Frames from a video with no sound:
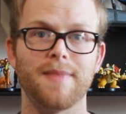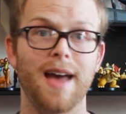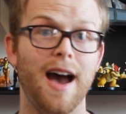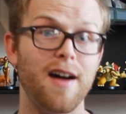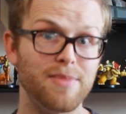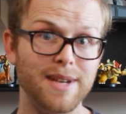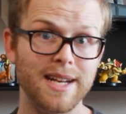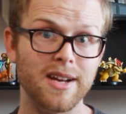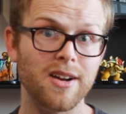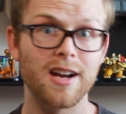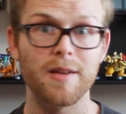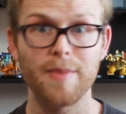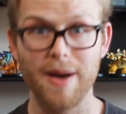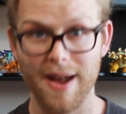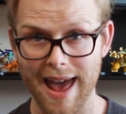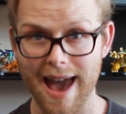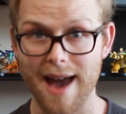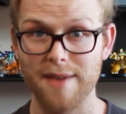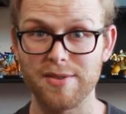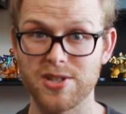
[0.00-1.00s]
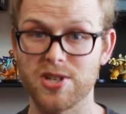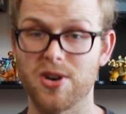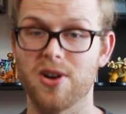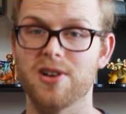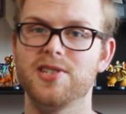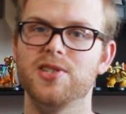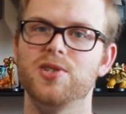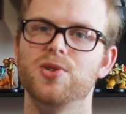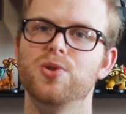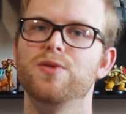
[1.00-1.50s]
I've been hearing about
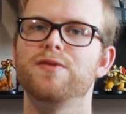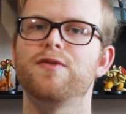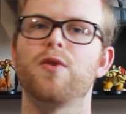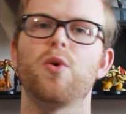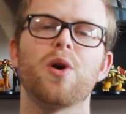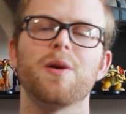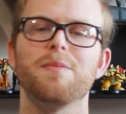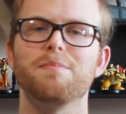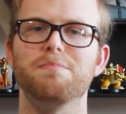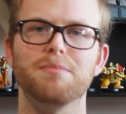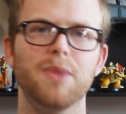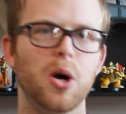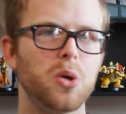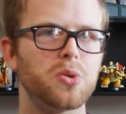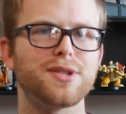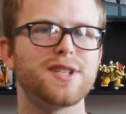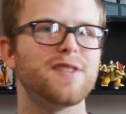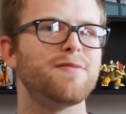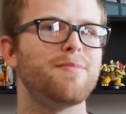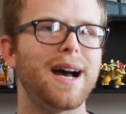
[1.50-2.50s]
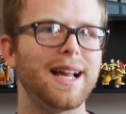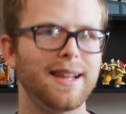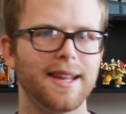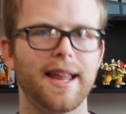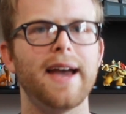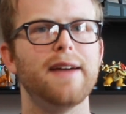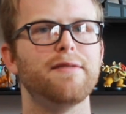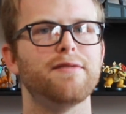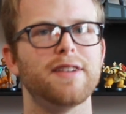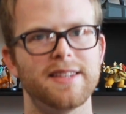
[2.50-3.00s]
Avatar 2 for most of my
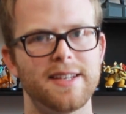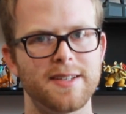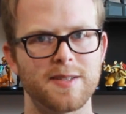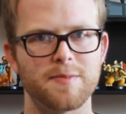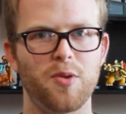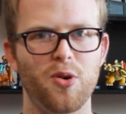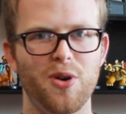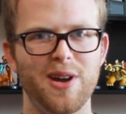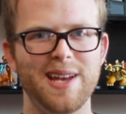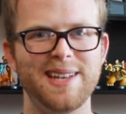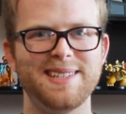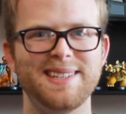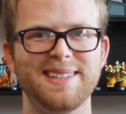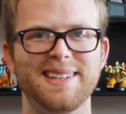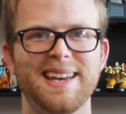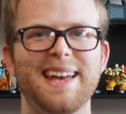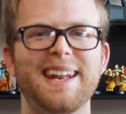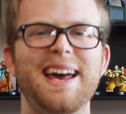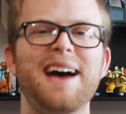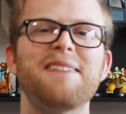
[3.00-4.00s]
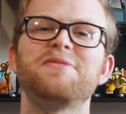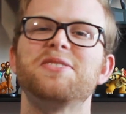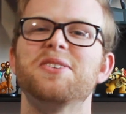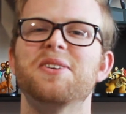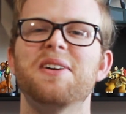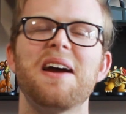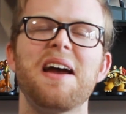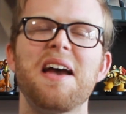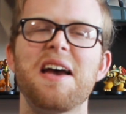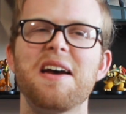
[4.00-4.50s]
life at this point. And
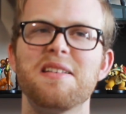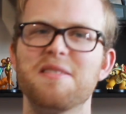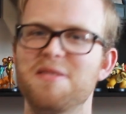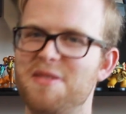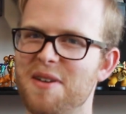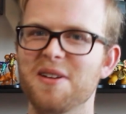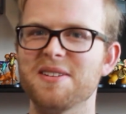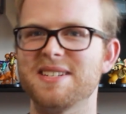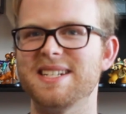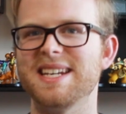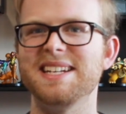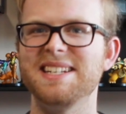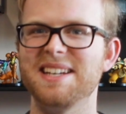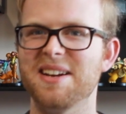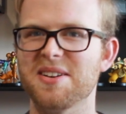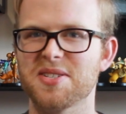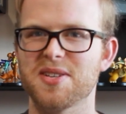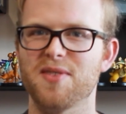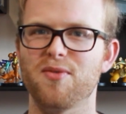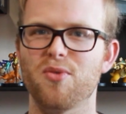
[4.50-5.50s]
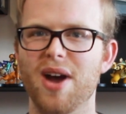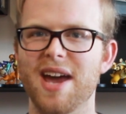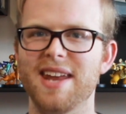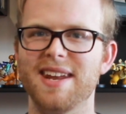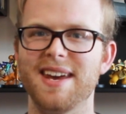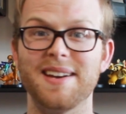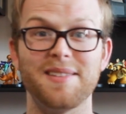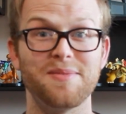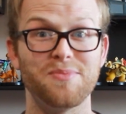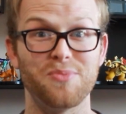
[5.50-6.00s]
after 13 years of
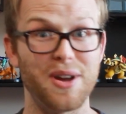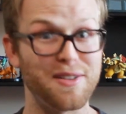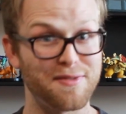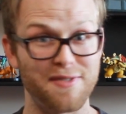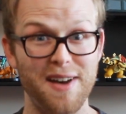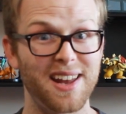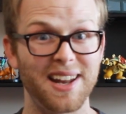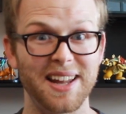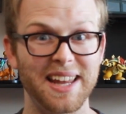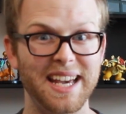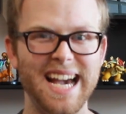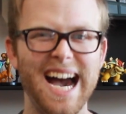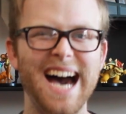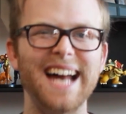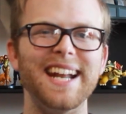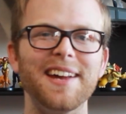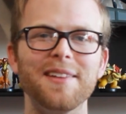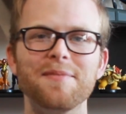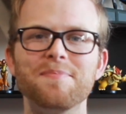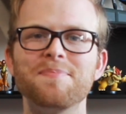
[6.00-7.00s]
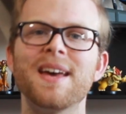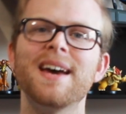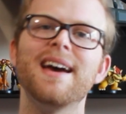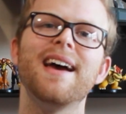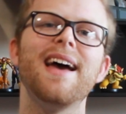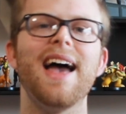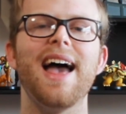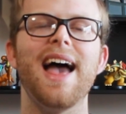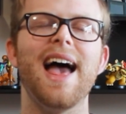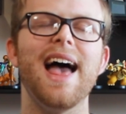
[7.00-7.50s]
waiting, we finally got it.
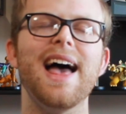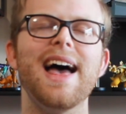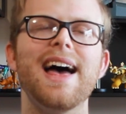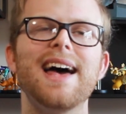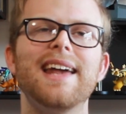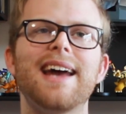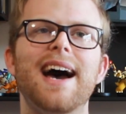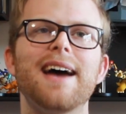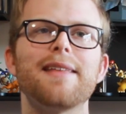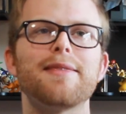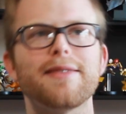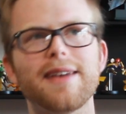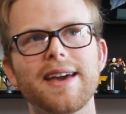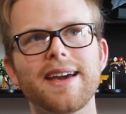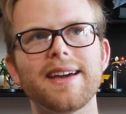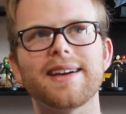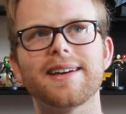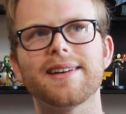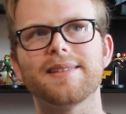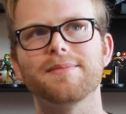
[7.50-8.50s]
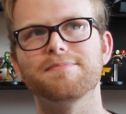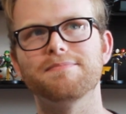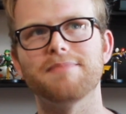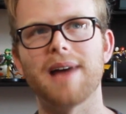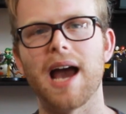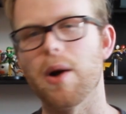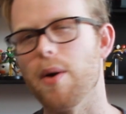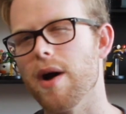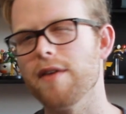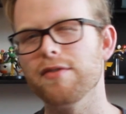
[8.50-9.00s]
And I think
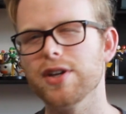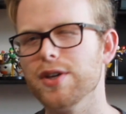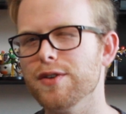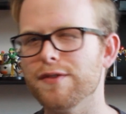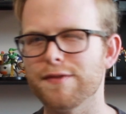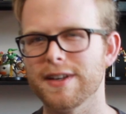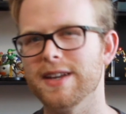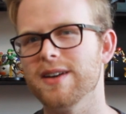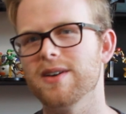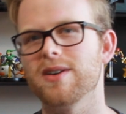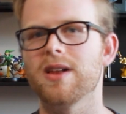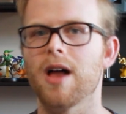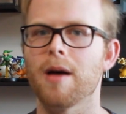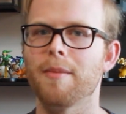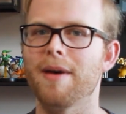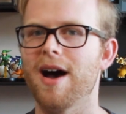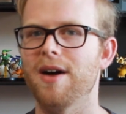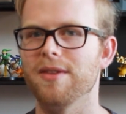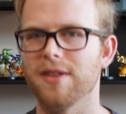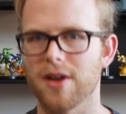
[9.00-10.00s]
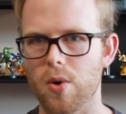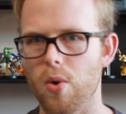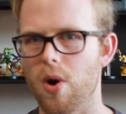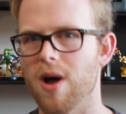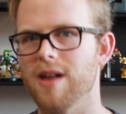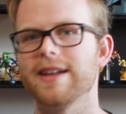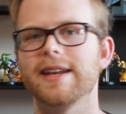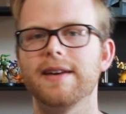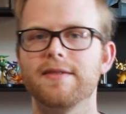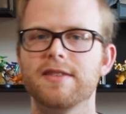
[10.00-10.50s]
However you feel about the
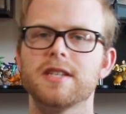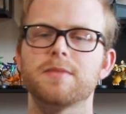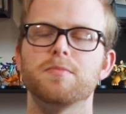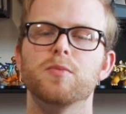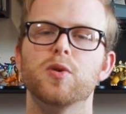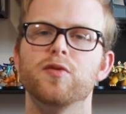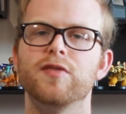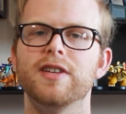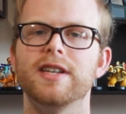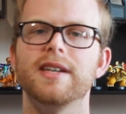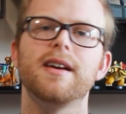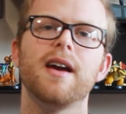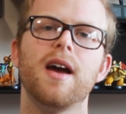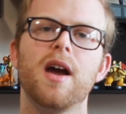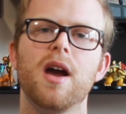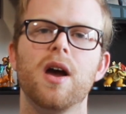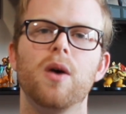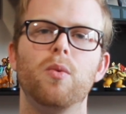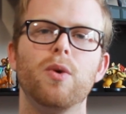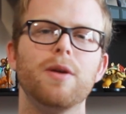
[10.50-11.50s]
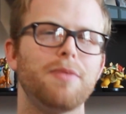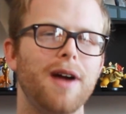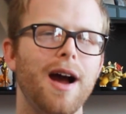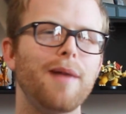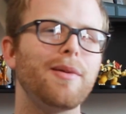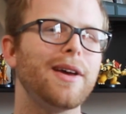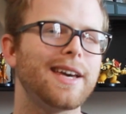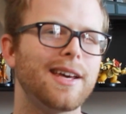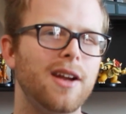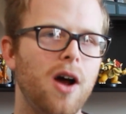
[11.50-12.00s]
quality of this movie, we
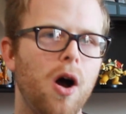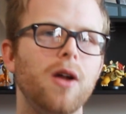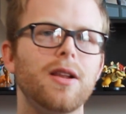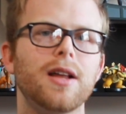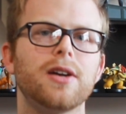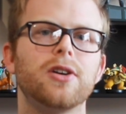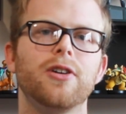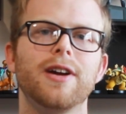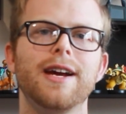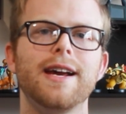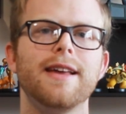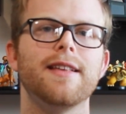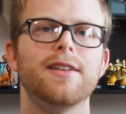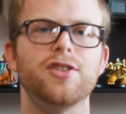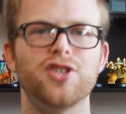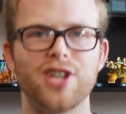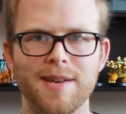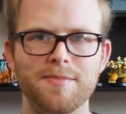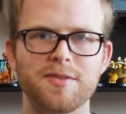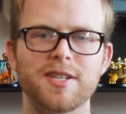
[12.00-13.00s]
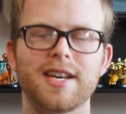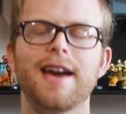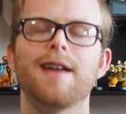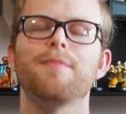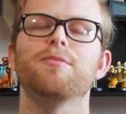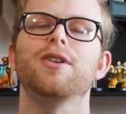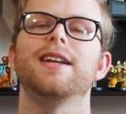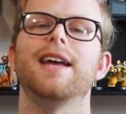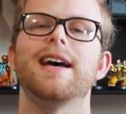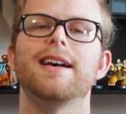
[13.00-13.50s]
probably can all agree that James
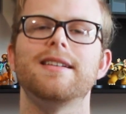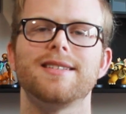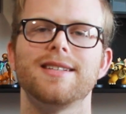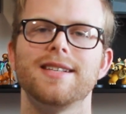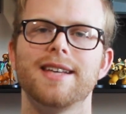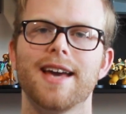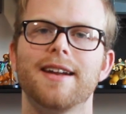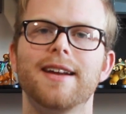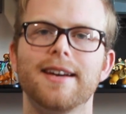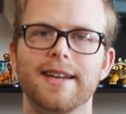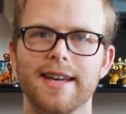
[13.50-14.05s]
Cameron has yet